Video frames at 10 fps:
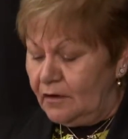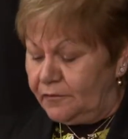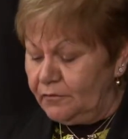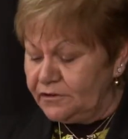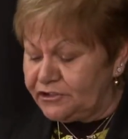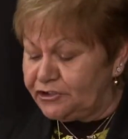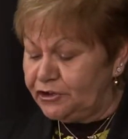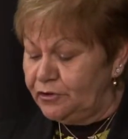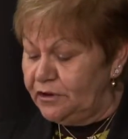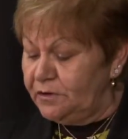For a
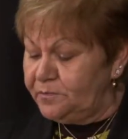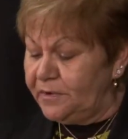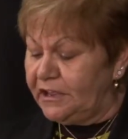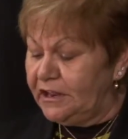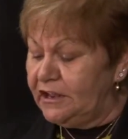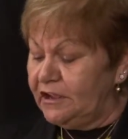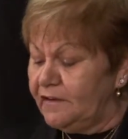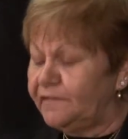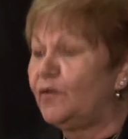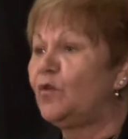student beginning
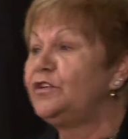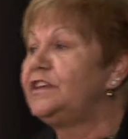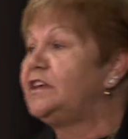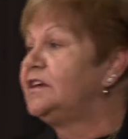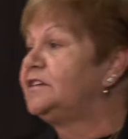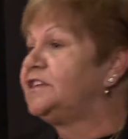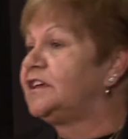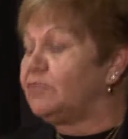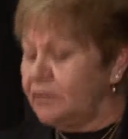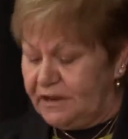a 4-year
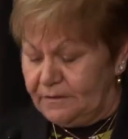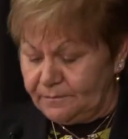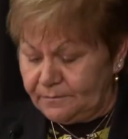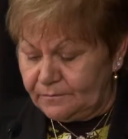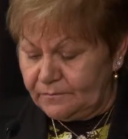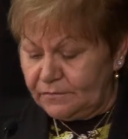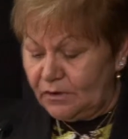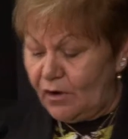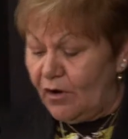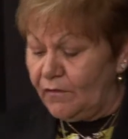degree
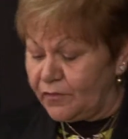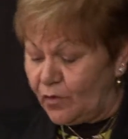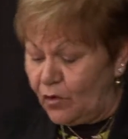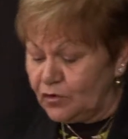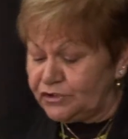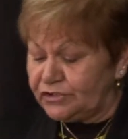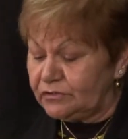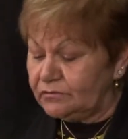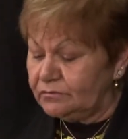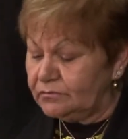of
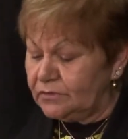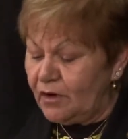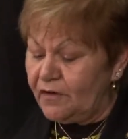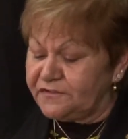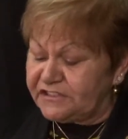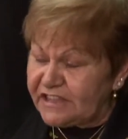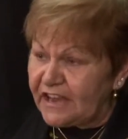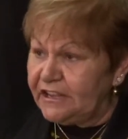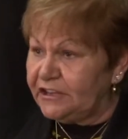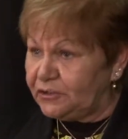course of
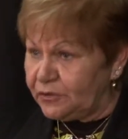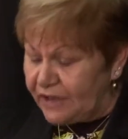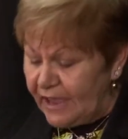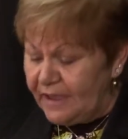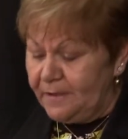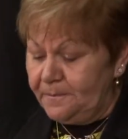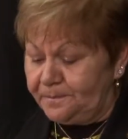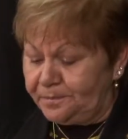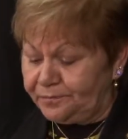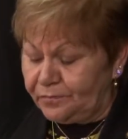study today,
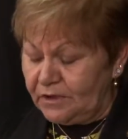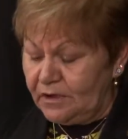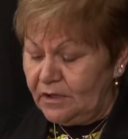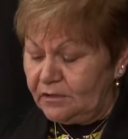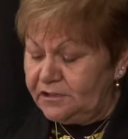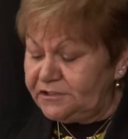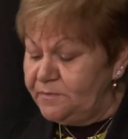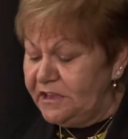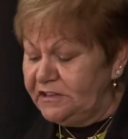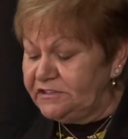this
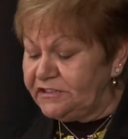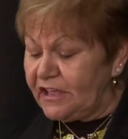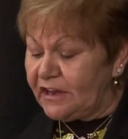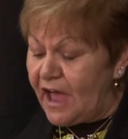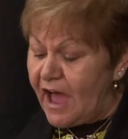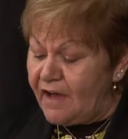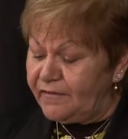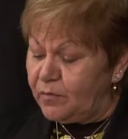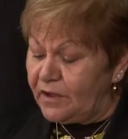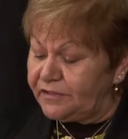means that
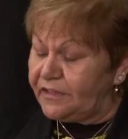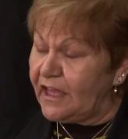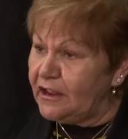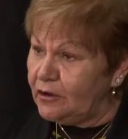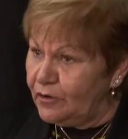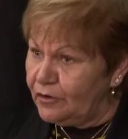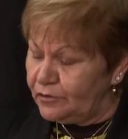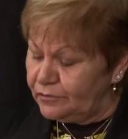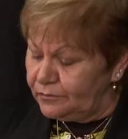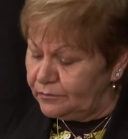half what they
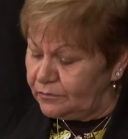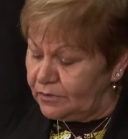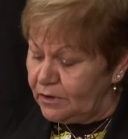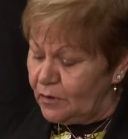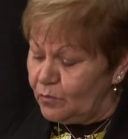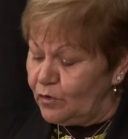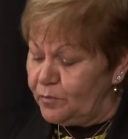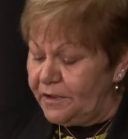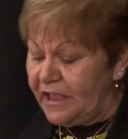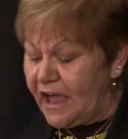learn
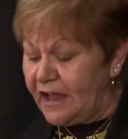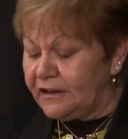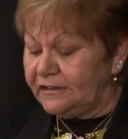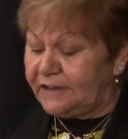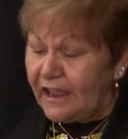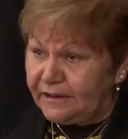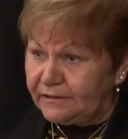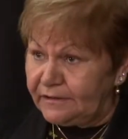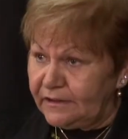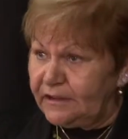will be out of
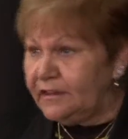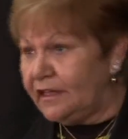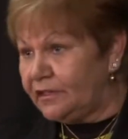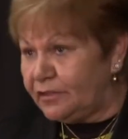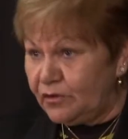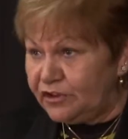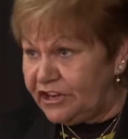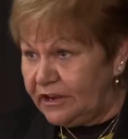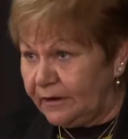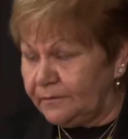date in their
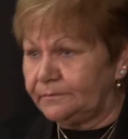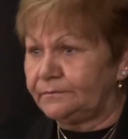3rd year.